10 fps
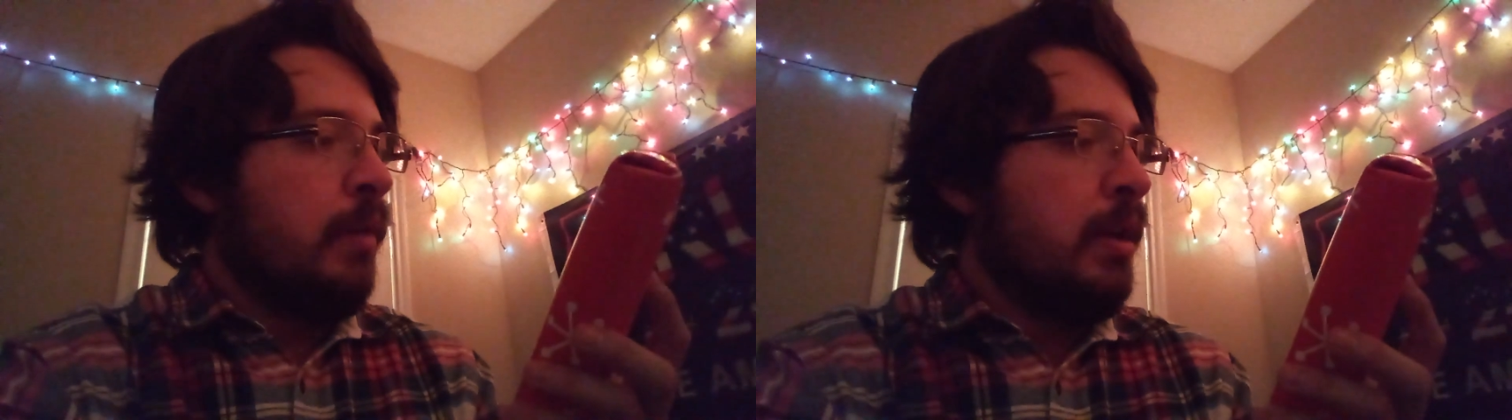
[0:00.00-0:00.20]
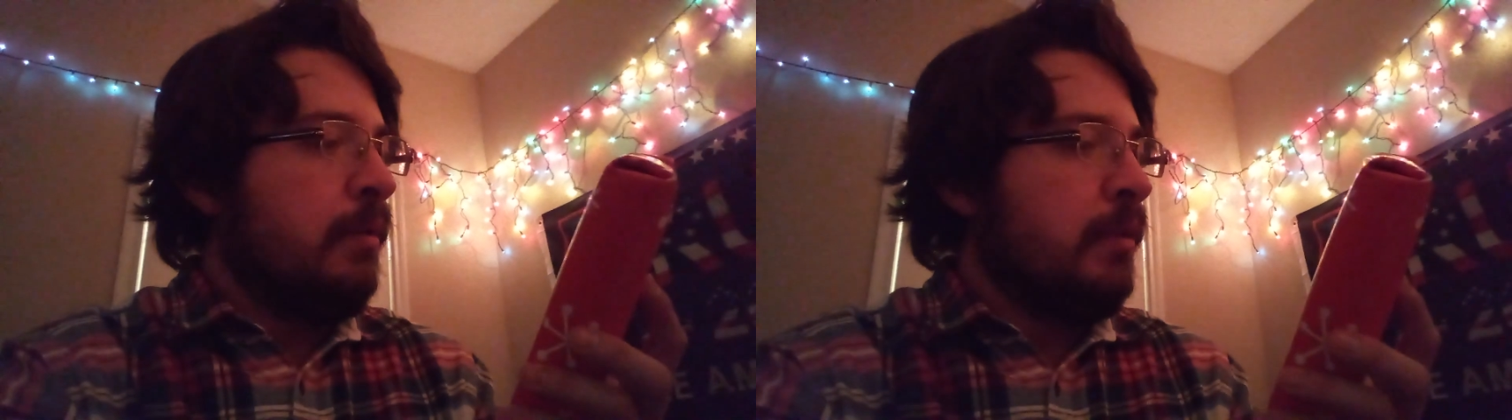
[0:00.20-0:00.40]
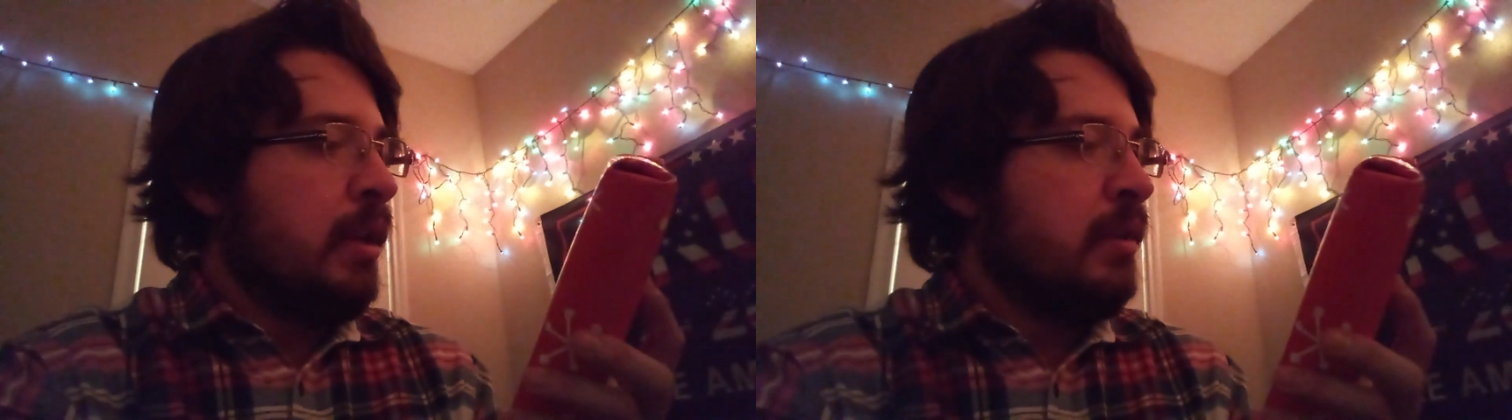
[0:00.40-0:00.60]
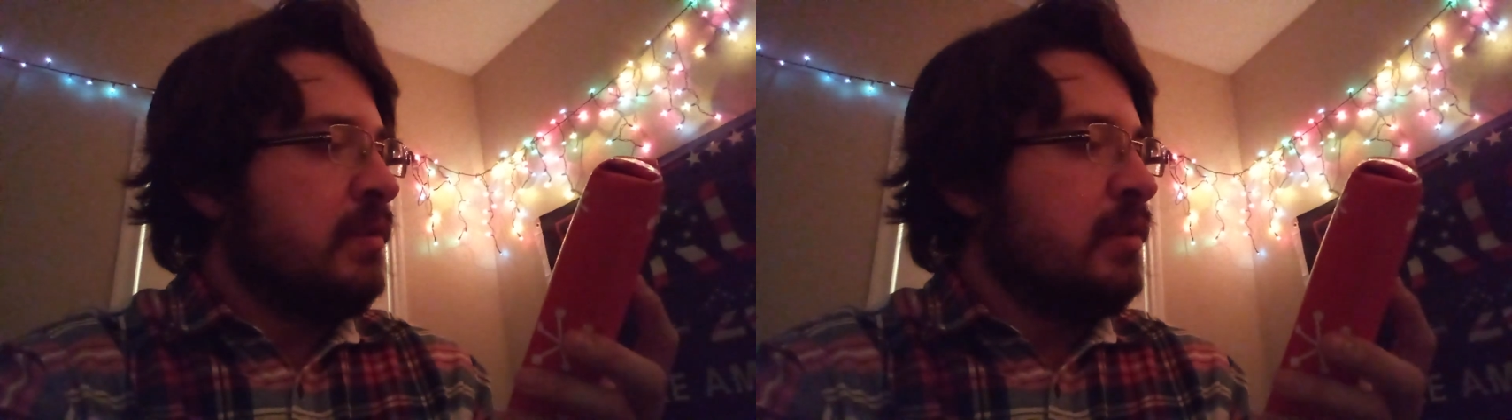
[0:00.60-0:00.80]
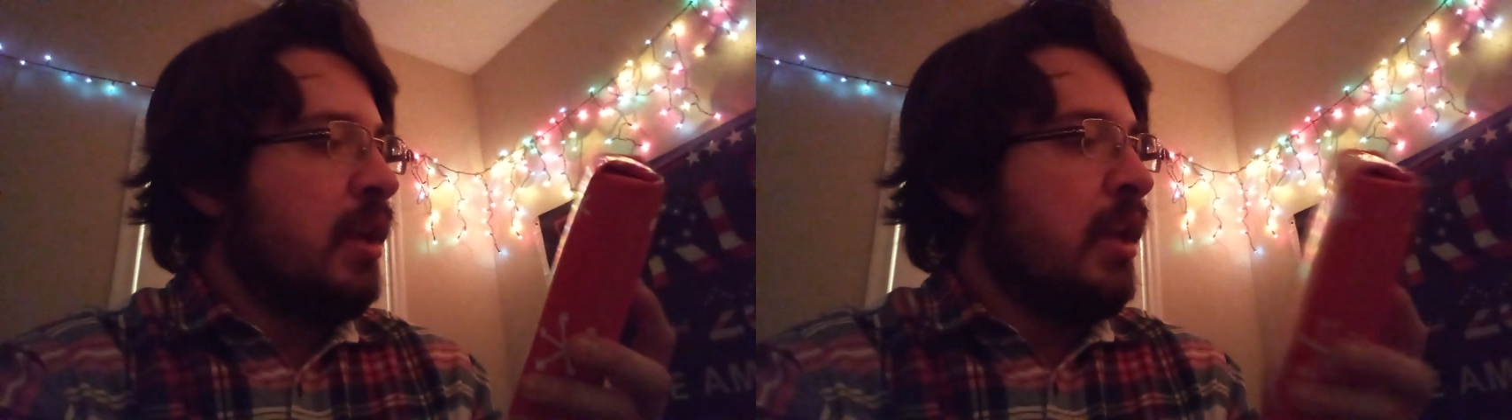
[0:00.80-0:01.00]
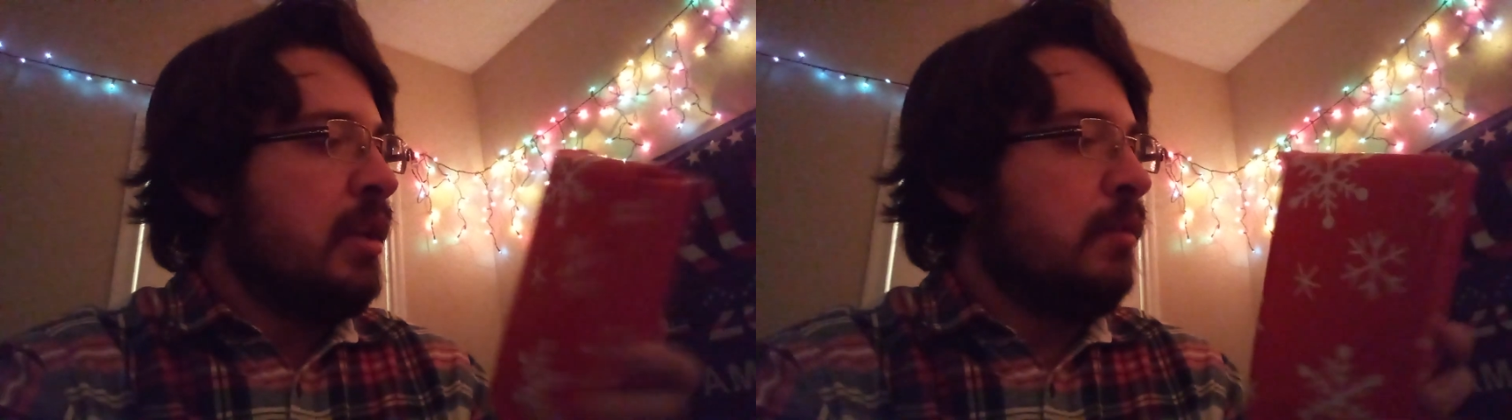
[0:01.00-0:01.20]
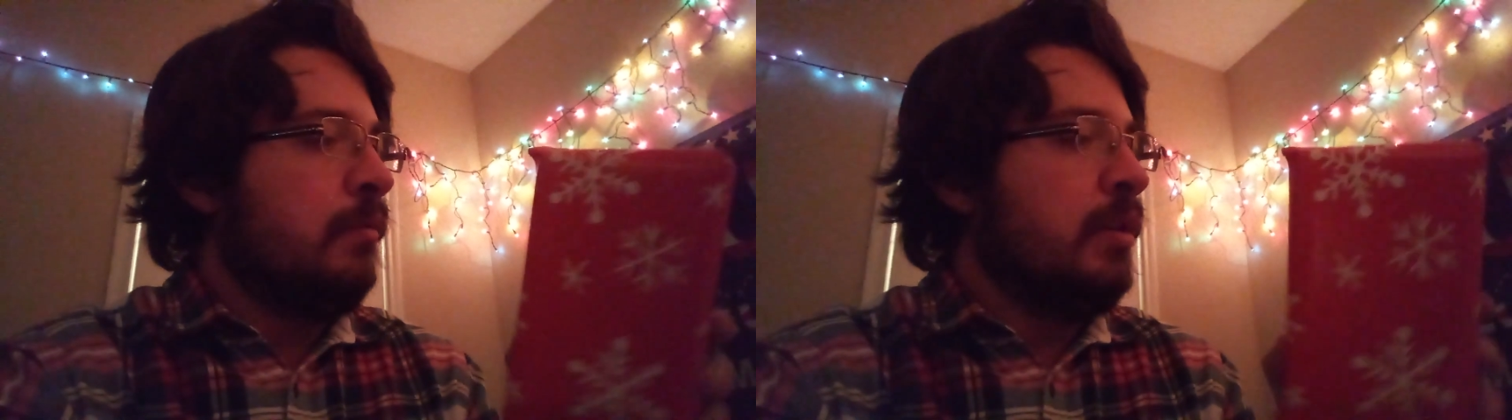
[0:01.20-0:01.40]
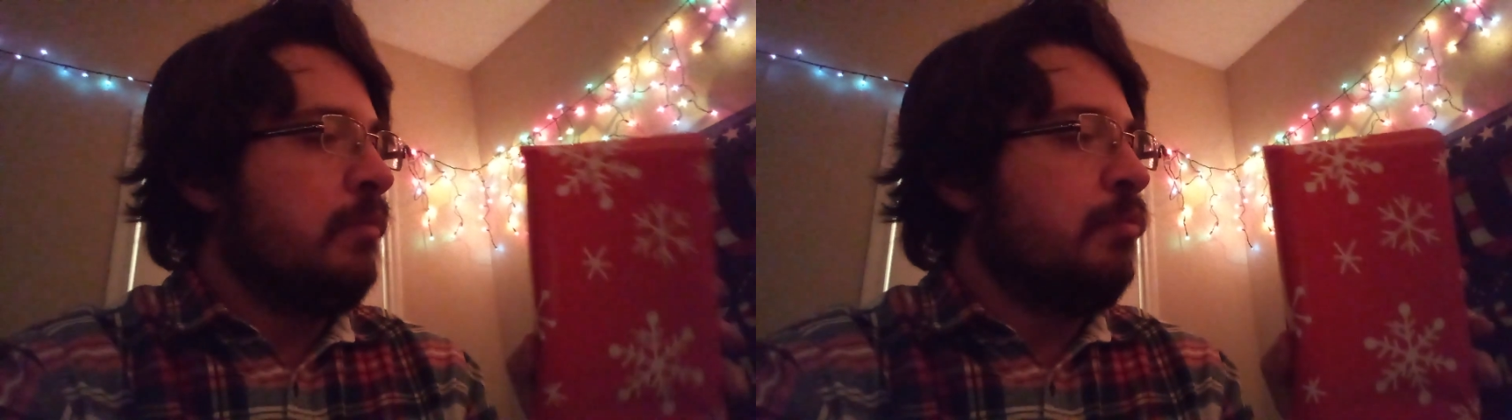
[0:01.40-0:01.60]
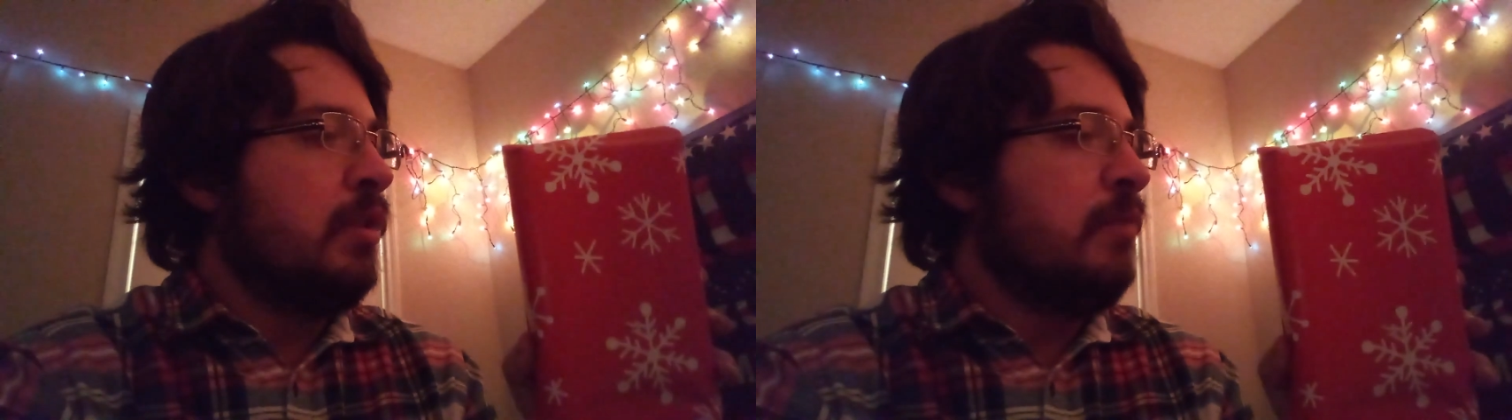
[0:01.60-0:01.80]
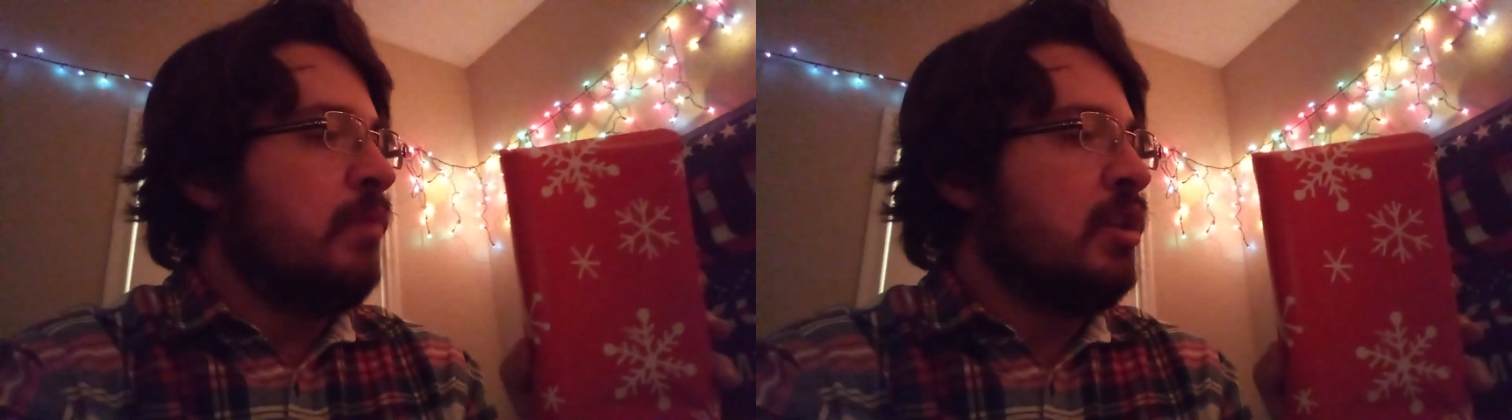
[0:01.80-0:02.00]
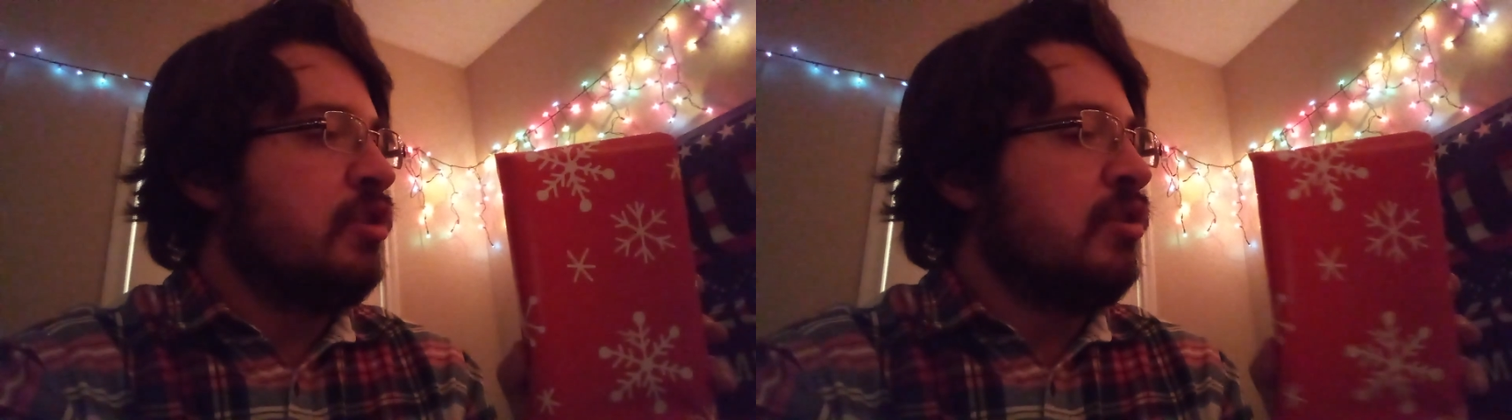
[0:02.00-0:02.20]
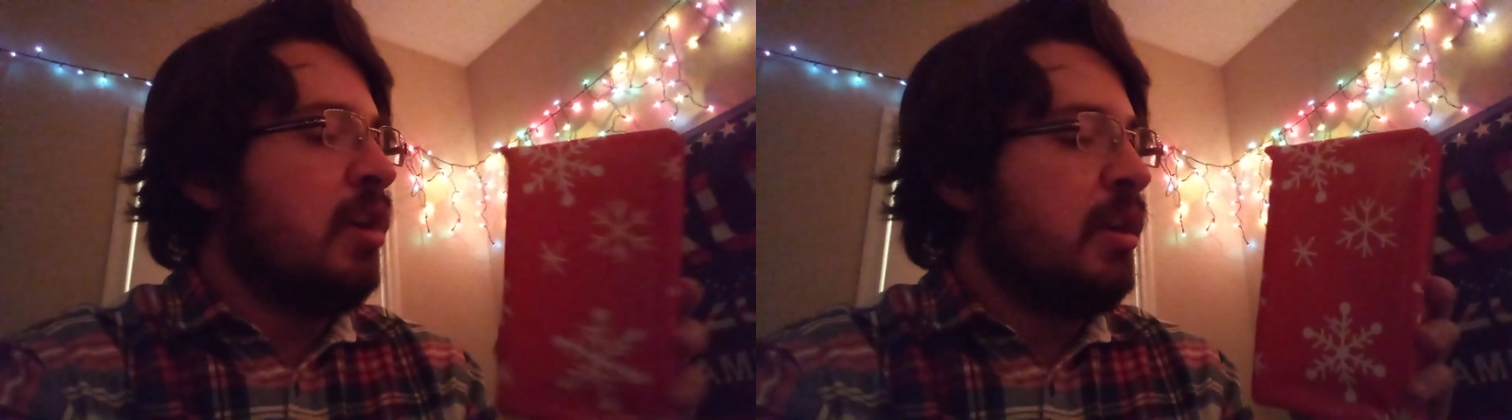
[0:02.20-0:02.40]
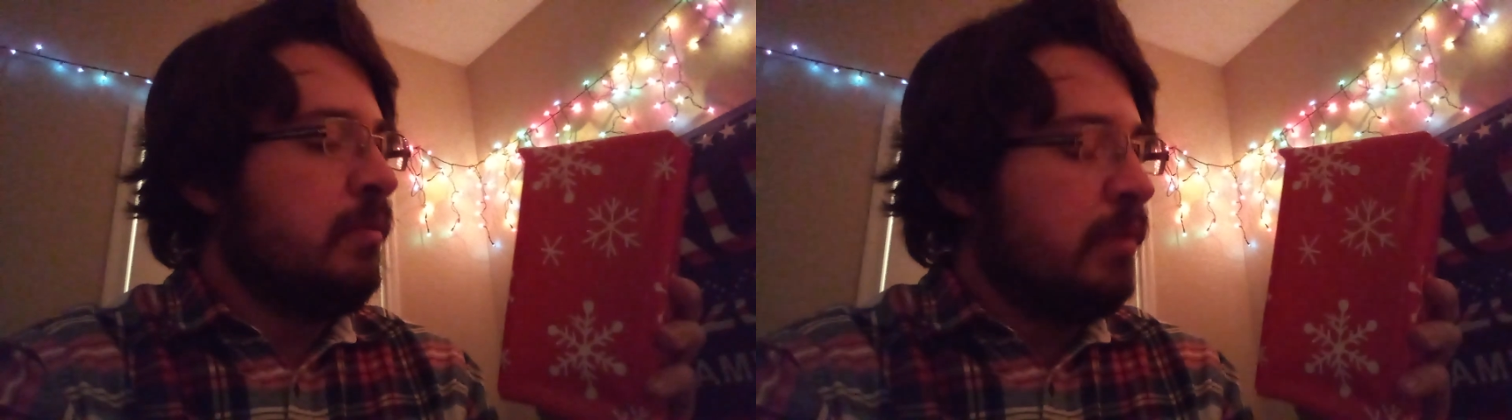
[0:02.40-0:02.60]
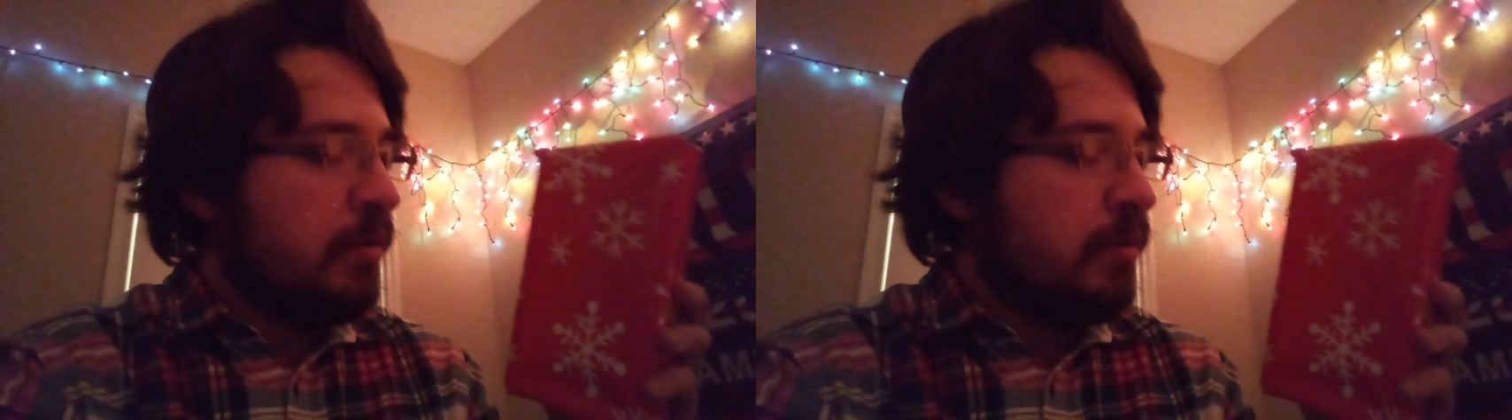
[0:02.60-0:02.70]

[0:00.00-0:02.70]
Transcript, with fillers: Well, gotta say, we are pretty much done